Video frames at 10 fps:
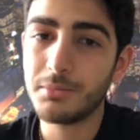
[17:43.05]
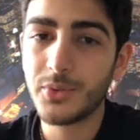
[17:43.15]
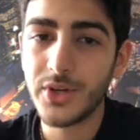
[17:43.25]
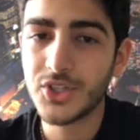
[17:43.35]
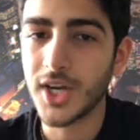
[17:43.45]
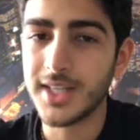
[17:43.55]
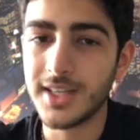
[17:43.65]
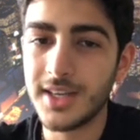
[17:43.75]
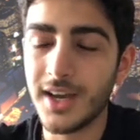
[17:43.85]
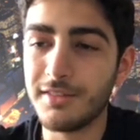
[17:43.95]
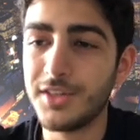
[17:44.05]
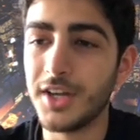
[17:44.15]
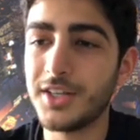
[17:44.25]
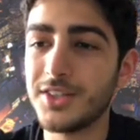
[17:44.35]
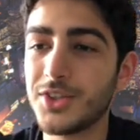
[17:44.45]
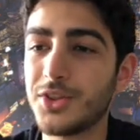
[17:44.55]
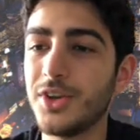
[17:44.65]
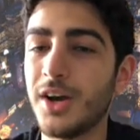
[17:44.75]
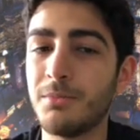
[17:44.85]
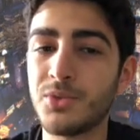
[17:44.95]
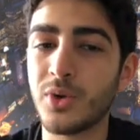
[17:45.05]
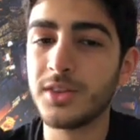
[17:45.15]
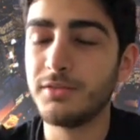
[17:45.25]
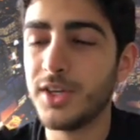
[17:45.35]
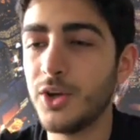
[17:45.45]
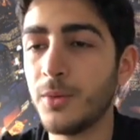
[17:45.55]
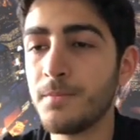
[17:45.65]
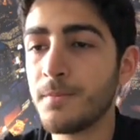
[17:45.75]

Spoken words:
pretty sure I've done it throughout the video.